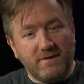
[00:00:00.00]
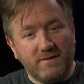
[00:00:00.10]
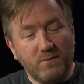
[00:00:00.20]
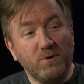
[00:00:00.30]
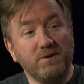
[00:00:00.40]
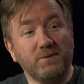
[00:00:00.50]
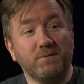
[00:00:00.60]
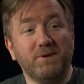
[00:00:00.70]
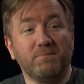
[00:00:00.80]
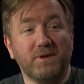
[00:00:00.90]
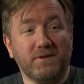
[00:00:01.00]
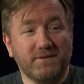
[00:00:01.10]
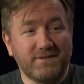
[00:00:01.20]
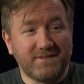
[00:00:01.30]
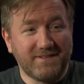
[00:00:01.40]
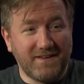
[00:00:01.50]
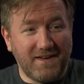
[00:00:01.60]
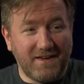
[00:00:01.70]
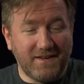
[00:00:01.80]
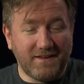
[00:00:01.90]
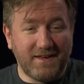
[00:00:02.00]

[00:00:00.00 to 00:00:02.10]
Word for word: we're doing a big build, uh,